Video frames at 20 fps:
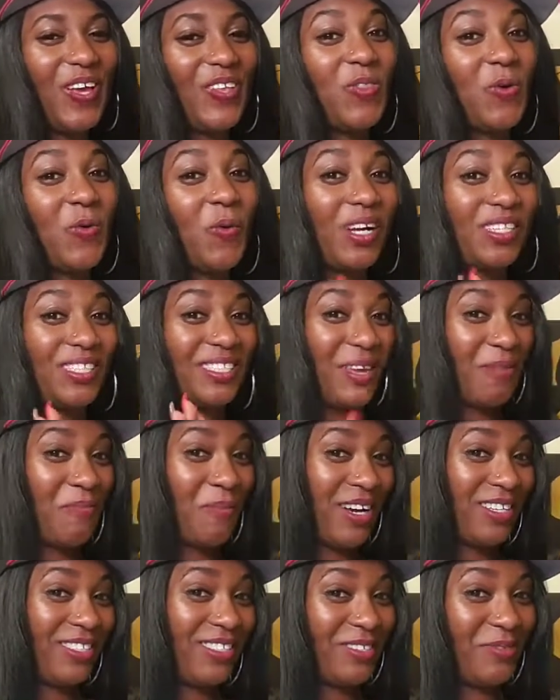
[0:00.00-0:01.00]
The ones I
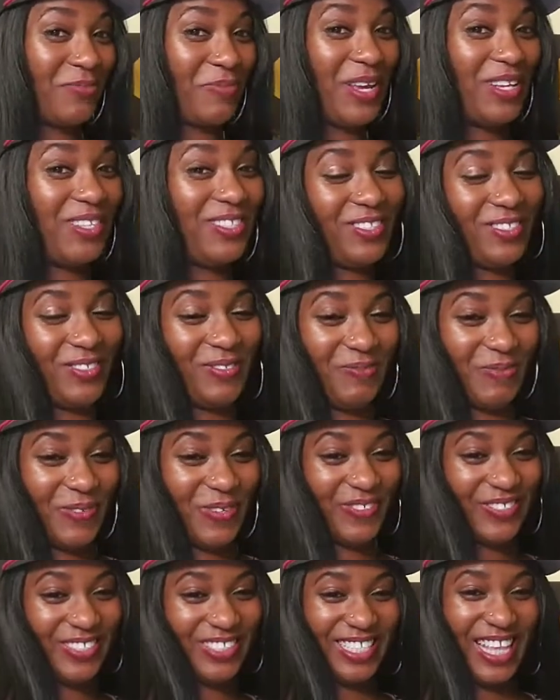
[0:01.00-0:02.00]
masturbate to the
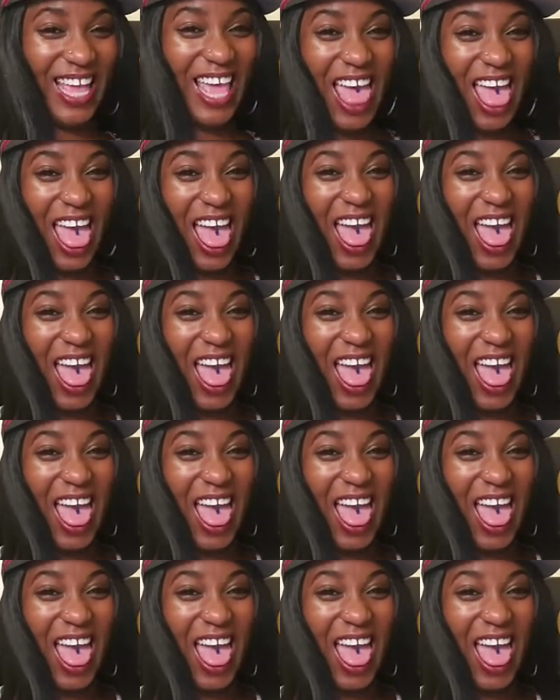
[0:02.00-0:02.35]
most.